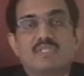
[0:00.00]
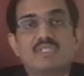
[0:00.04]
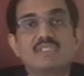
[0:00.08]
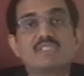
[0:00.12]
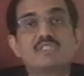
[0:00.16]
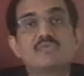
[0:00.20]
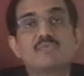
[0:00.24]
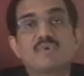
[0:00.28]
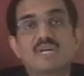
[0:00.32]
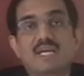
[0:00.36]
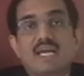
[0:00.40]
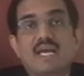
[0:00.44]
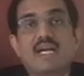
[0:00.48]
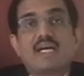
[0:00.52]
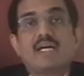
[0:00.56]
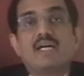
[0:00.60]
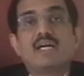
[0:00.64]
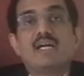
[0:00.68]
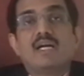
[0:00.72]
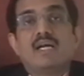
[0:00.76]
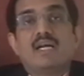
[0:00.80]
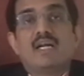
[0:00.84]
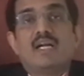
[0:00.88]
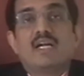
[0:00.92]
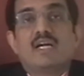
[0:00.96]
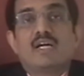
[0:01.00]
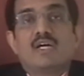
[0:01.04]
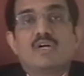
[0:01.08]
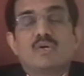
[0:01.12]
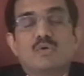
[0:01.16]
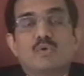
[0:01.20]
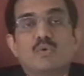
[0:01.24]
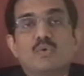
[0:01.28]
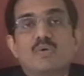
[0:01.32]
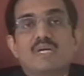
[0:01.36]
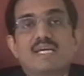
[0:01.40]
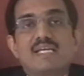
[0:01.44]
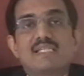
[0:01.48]
This we can
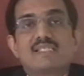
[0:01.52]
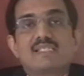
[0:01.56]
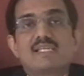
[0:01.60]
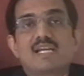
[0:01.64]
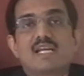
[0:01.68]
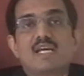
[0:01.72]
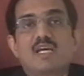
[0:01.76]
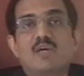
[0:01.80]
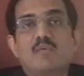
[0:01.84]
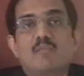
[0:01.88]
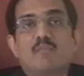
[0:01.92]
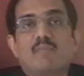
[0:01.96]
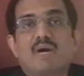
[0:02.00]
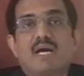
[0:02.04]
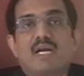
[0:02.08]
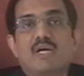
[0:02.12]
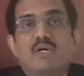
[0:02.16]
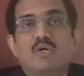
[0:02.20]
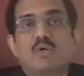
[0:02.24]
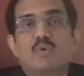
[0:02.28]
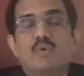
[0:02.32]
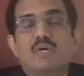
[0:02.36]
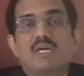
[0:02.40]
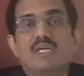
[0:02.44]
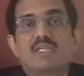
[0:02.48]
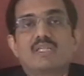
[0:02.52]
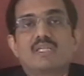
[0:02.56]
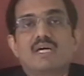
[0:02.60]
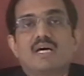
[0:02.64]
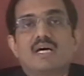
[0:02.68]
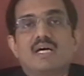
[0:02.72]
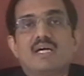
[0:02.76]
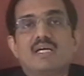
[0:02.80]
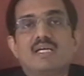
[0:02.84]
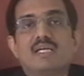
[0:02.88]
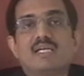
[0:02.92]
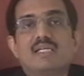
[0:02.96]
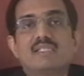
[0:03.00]
do easily by doing
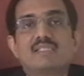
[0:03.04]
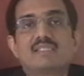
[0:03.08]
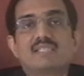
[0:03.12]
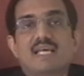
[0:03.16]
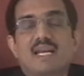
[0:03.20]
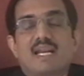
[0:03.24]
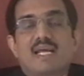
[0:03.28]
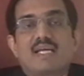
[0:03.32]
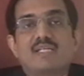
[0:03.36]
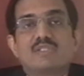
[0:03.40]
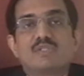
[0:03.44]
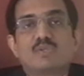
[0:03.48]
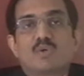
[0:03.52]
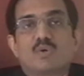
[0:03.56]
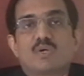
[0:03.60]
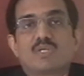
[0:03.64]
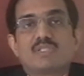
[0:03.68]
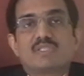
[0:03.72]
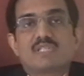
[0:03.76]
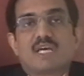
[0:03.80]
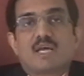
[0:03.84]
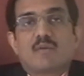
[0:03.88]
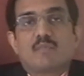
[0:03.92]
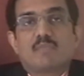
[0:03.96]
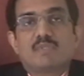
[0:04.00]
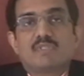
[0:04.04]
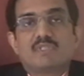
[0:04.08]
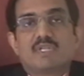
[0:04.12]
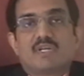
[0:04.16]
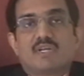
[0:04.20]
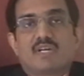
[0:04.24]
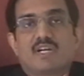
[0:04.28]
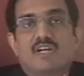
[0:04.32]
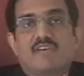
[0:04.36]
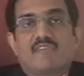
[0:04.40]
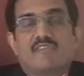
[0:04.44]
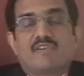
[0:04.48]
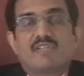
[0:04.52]
the saline
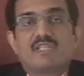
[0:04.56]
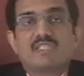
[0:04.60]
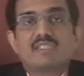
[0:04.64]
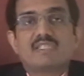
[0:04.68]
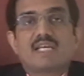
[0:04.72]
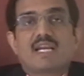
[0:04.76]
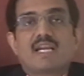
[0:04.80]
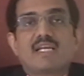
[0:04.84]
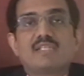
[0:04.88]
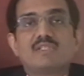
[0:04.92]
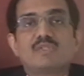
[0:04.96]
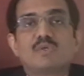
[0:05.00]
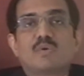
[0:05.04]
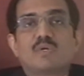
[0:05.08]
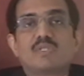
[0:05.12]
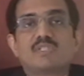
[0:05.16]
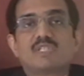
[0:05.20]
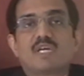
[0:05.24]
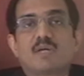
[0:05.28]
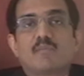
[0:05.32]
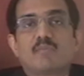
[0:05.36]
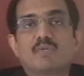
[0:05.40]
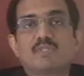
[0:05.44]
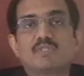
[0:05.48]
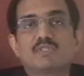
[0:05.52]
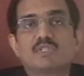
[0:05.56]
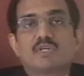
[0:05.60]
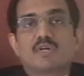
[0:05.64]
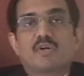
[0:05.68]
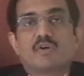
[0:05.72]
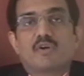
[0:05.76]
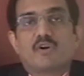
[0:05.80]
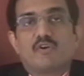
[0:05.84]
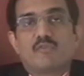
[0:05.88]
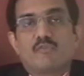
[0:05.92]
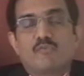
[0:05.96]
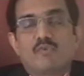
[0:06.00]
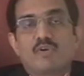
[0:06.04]
sonosalpingography. The saline
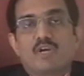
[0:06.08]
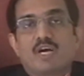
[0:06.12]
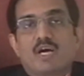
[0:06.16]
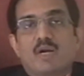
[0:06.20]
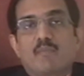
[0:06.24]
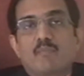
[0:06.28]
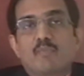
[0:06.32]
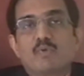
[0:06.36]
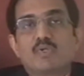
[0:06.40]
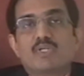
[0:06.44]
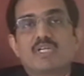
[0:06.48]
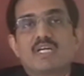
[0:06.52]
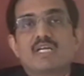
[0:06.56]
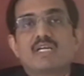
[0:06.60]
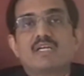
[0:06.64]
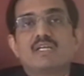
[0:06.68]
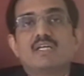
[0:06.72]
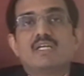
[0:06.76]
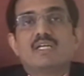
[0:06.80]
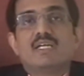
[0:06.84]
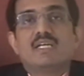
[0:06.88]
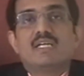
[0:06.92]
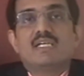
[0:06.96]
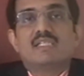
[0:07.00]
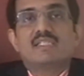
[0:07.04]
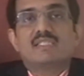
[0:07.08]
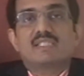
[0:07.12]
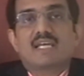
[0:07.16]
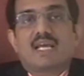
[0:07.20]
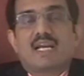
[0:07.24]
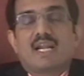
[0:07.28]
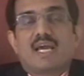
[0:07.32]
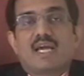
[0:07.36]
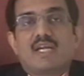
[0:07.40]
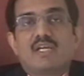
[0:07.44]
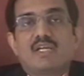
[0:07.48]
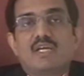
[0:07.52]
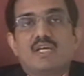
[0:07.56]
sonosalpingography, we are pushing
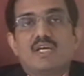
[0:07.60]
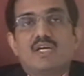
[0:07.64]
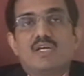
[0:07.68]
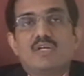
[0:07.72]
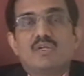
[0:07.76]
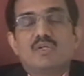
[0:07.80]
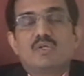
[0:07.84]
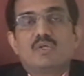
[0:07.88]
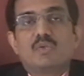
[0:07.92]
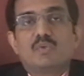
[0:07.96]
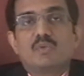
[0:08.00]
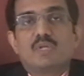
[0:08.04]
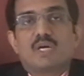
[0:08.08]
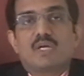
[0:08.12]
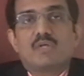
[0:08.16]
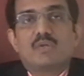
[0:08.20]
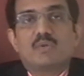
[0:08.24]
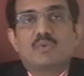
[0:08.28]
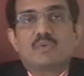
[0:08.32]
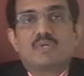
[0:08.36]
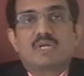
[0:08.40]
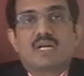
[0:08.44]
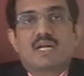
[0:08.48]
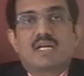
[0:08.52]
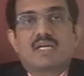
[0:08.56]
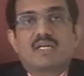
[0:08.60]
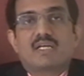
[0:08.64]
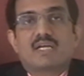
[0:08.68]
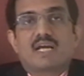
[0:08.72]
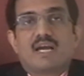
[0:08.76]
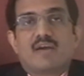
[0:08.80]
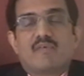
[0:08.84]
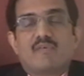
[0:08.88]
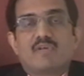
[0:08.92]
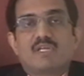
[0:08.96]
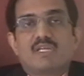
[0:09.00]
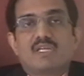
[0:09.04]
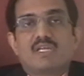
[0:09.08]
saline into the uterine
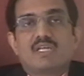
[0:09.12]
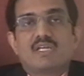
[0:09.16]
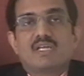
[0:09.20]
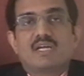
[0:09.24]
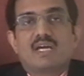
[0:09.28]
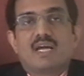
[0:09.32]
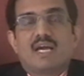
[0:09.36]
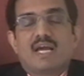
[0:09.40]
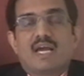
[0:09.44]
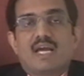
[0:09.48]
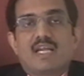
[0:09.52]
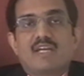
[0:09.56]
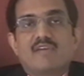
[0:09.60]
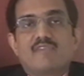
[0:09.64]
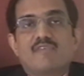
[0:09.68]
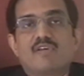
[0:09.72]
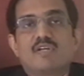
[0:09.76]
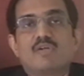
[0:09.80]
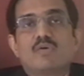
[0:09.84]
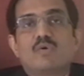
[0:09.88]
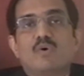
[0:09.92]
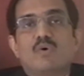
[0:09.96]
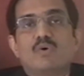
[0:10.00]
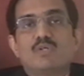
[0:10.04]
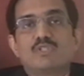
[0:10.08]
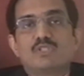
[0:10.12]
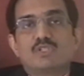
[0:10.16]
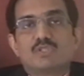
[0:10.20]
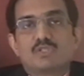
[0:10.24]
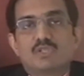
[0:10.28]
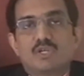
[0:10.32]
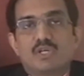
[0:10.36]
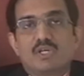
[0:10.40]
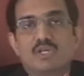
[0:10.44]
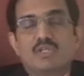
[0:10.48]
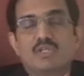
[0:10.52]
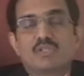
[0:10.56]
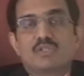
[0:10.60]
cavity, and if it goes
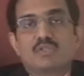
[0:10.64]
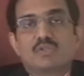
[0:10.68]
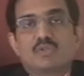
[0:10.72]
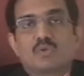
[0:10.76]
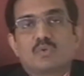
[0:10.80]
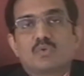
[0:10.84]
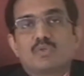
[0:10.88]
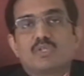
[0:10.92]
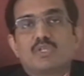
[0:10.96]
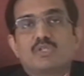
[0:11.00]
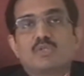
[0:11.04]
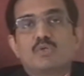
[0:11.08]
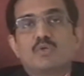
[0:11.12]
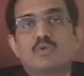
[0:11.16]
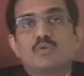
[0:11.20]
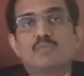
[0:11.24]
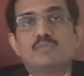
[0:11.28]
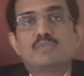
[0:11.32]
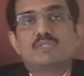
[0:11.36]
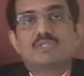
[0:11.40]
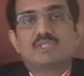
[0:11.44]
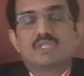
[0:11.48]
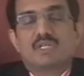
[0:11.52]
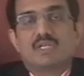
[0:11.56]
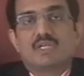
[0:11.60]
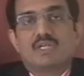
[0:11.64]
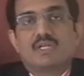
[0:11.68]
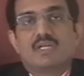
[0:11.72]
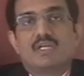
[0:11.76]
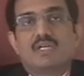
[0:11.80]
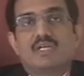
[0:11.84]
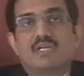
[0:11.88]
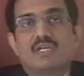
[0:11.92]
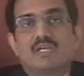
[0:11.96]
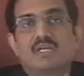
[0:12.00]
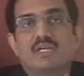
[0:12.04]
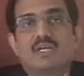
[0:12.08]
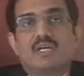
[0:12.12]
through the tubes
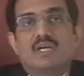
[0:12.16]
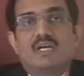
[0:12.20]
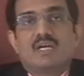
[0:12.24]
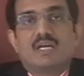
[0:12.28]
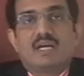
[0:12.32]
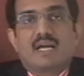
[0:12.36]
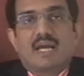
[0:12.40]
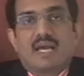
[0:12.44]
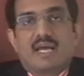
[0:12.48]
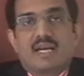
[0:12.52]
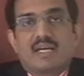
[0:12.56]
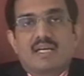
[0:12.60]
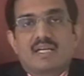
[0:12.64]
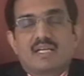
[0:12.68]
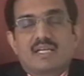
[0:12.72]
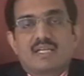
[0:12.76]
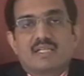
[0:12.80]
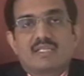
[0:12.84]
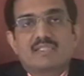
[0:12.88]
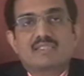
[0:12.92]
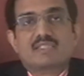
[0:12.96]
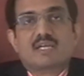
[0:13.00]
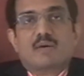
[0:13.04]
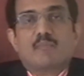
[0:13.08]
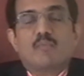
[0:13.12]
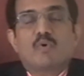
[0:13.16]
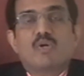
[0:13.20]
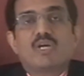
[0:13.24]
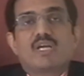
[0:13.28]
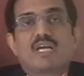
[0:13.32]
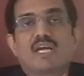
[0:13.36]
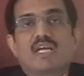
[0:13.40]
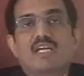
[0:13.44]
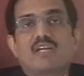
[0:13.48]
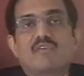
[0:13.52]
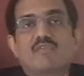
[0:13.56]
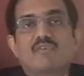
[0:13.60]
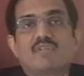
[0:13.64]
and it is
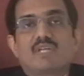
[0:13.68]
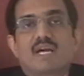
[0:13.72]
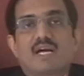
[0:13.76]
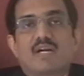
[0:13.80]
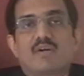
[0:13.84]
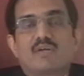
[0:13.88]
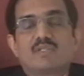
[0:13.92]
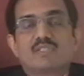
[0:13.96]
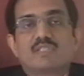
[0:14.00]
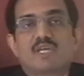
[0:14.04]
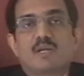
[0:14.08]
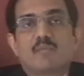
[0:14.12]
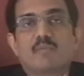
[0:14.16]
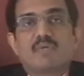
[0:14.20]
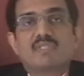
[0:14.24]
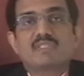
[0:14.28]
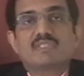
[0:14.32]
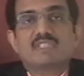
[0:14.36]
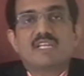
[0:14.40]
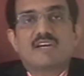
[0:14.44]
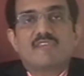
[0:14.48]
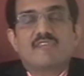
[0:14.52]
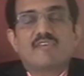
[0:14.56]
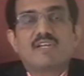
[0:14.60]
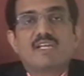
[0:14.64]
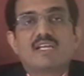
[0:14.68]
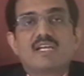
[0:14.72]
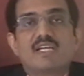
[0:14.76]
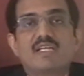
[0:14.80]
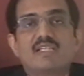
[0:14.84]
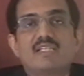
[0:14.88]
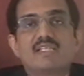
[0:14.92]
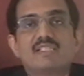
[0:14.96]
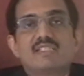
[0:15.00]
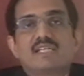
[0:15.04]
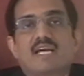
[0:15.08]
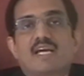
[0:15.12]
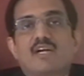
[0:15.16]
communicating with the hydrosalpinx, definitely
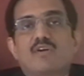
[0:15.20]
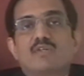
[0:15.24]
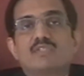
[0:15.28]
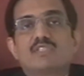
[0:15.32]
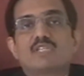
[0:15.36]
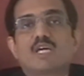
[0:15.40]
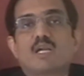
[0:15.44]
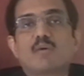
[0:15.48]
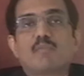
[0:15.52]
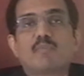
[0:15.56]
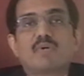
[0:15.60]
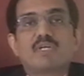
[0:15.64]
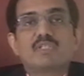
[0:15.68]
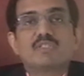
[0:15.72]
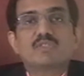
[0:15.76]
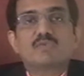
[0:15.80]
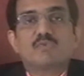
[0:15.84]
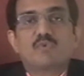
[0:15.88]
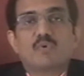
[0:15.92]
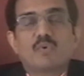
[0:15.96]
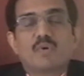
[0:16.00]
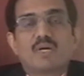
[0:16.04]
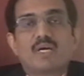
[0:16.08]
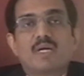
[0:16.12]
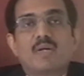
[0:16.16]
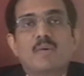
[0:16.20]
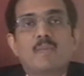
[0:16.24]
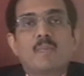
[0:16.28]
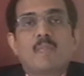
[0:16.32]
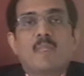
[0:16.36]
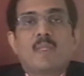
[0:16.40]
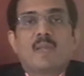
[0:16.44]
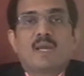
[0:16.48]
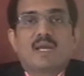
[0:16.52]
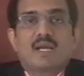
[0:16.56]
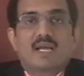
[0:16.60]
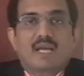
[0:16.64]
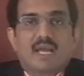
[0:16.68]
this hydrosalpinx fluid
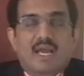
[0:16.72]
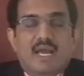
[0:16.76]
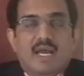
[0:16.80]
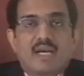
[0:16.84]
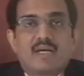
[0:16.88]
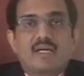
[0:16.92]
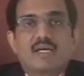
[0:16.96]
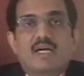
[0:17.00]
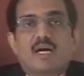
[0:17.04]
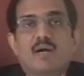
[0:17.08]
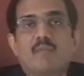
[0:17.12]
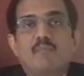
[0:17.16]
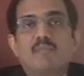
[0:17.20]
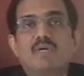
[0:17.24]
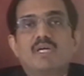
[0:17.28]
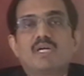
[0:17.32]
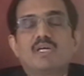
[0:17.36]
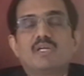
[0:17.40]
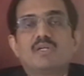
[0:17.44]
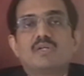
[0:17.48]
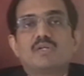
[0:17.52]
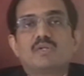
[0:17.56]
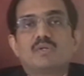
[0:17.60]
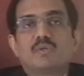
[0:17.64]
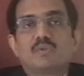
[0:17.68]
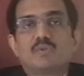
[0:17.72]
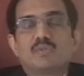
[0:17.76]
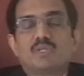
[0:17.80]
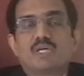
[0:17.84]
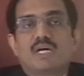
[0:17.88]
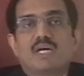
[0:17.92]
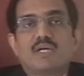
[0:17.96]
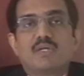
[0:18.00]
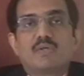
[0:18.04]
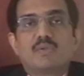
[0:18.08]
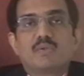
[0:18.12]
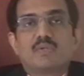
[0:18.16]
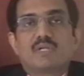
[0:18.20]
can come into
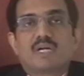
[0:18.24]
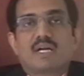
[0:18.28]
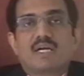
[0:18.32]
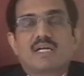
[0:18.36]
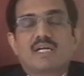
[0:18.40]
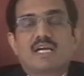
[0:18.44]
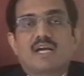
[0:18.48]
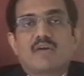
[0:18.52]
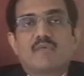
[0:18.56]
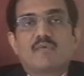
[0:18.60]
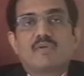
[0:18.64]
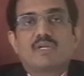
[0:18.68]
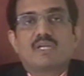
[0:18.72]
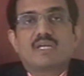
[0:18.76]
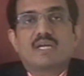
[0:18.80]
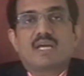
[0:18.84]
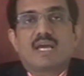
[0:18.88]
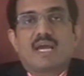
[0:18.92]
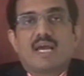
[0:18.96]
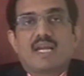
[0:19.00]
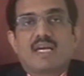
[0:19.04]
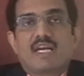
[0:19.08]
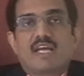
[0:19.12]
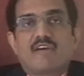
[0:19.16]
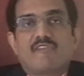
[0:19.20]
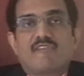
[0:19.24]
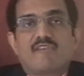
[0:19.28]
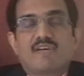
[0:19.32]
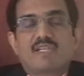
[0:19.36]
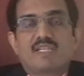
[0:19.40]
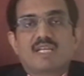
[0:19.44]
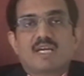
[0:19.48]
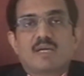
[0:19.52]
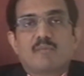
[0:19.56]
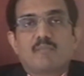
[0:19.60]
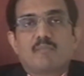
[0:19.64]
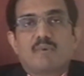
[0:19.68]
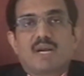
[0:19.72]
the uterine cavity and affect
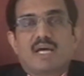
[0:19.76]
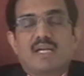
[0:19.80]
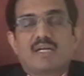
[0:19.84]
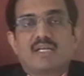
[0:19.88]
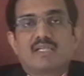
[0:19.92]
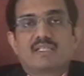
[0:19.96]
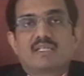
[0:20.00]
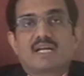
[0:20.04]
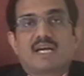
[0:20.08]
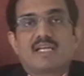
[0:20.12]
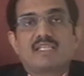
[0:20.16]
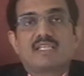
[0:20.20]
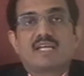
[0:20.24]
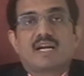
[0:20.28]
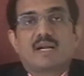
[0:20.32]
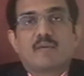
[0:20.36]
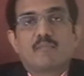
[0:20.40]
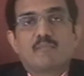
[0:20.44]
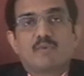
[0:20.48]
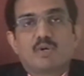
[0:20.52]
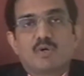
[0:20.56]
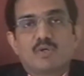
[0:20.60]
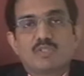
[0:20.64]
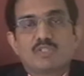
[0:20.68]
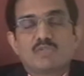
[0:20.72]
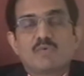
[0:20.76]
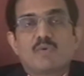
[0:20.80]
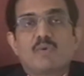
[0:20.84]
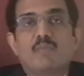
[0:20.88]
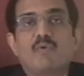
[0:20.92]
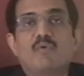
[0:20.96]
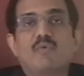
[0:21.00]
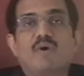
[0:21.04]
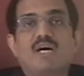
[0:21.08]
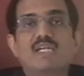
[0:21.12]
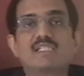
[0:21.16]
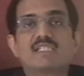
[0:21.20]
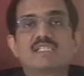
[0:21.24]
the implantation. Either embryos will be
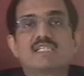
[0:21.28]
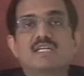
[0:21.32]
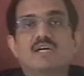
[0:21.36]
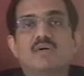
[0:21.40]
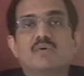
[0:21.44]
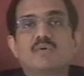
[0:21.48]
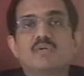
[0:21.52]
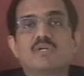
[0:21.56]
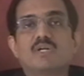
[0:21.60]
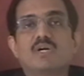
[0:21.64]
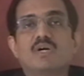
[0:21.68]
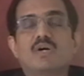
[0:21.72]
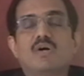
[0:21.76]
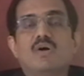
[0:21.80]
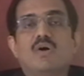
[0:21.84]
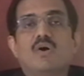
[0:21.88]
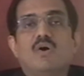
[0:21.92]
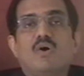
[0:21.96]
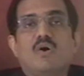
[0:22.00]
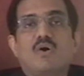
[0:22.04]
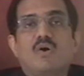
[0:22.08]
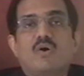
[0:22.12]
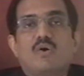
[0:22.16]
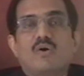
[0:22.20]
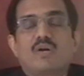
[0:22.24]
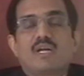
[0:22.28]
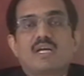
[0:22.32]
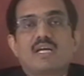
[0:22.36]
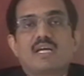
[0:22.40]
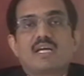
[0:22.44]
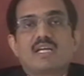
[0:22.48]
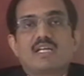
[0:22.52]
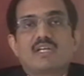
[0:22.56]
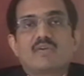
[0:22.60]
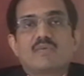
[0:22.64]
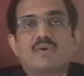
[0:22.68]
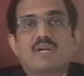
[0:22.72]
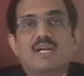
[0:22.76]
washed out, or
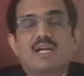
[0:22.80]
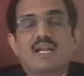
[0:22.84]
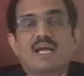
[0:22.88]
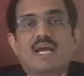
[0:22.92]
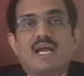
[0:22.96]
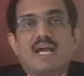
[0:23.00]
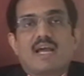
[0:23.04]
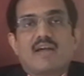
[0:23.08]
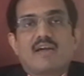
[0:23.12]
it will